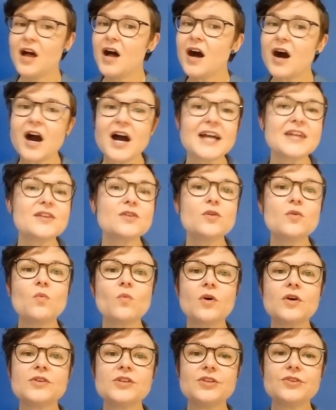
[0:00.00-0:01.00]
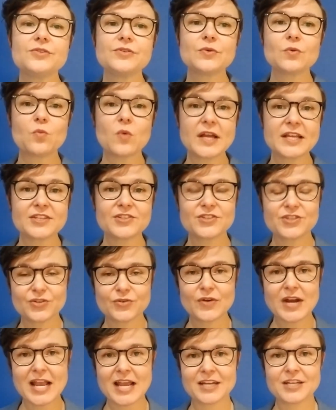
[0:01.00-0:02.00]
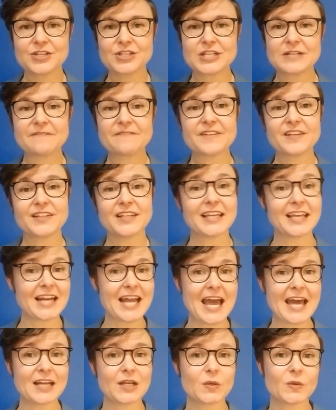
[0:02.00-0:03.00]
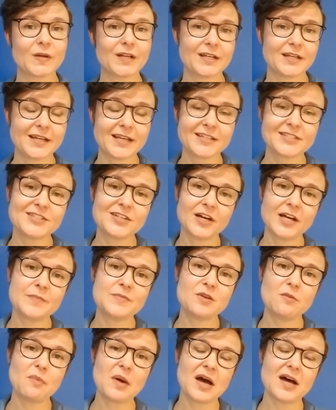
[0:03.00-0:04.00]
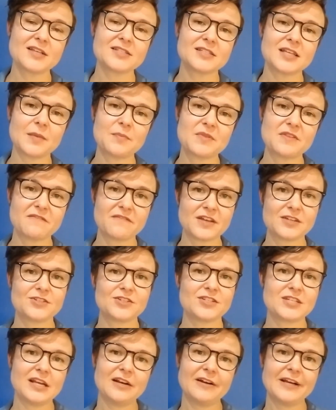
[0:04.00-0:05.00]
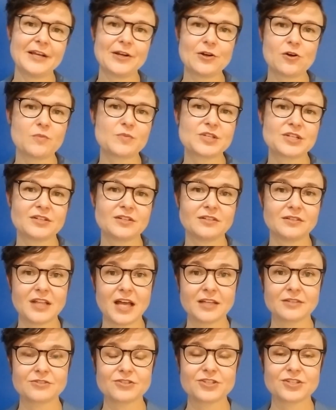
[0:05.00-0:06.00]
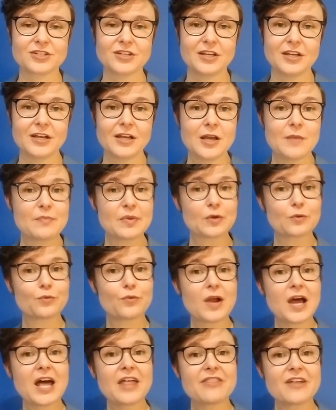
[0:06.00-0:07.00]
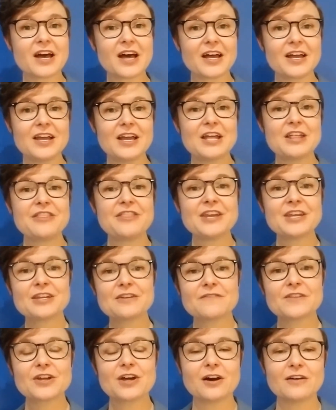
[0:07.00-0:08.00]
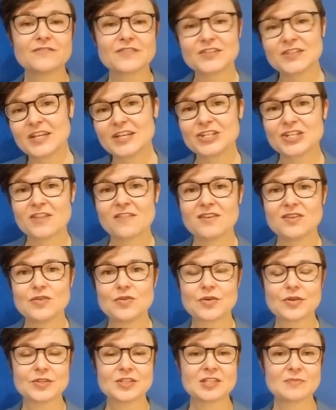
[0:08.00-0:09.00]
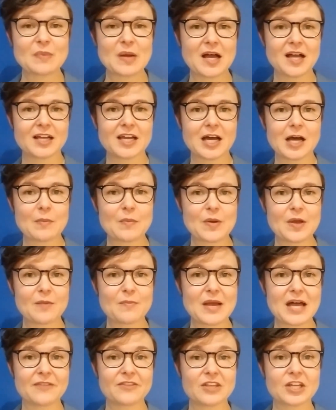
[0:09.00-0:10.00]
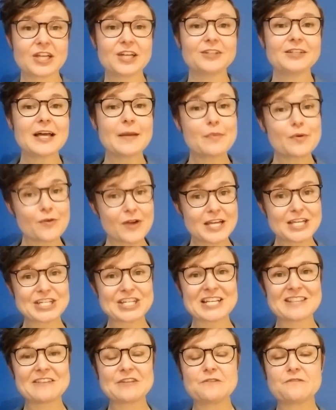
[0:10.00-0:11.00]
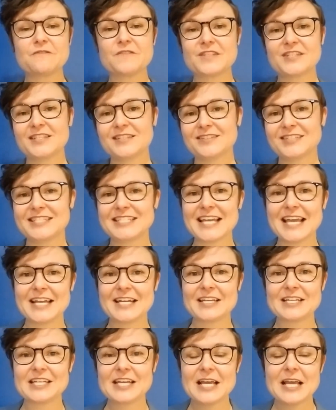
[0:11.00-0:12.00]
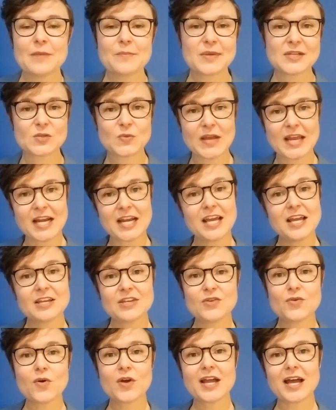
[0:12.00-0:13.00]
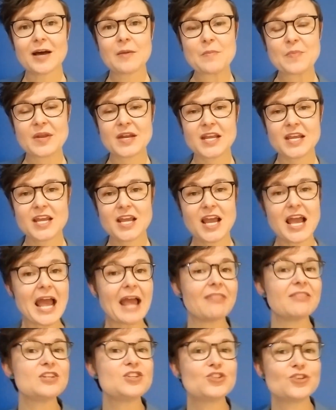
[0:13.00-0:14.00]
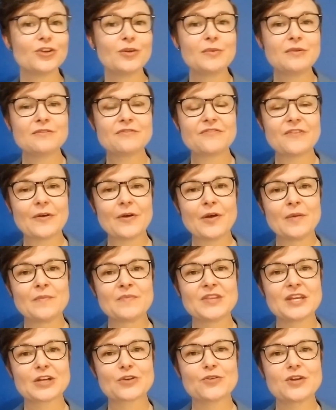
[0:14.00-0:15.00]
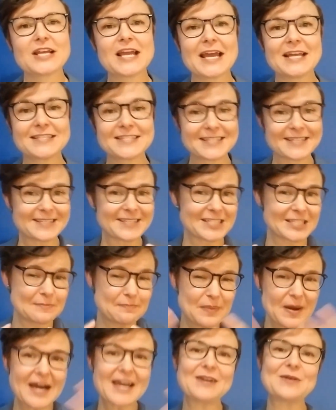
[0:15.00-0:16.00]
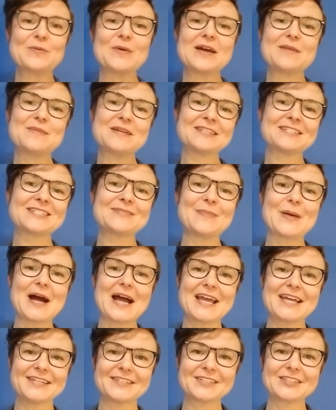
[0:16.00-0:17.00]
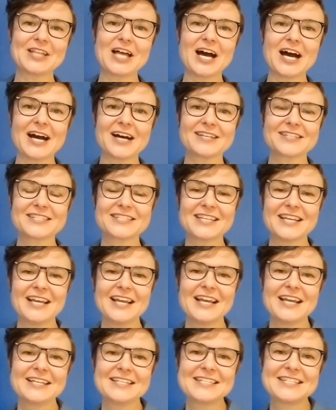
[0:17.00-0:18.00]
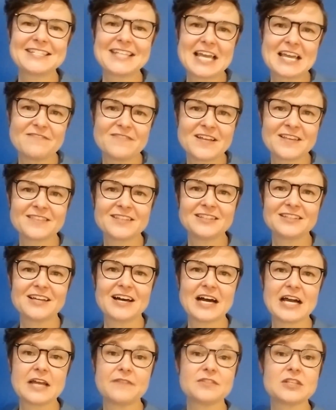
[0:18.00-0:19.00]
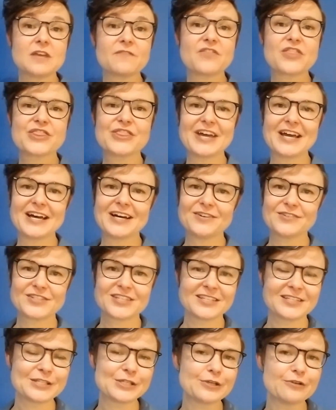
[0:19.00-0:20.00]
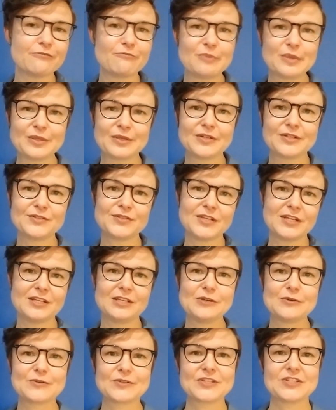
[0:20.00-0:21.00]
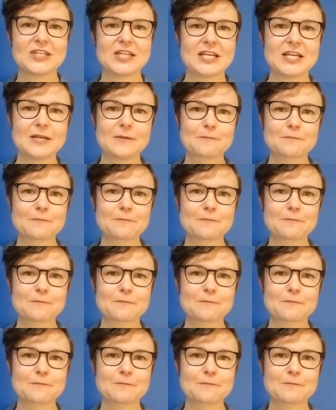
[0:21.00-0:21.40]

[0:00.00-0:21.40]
I don't want you to waste your energy feeling inadequate next time you pass up the vegetarian option at lunch, but rather think of the conversation that you could spark up about the collaboration that you facilitated between your company and the German firm that creates spiderweb-inspired glass, saving the lives of thousands of birds in your city.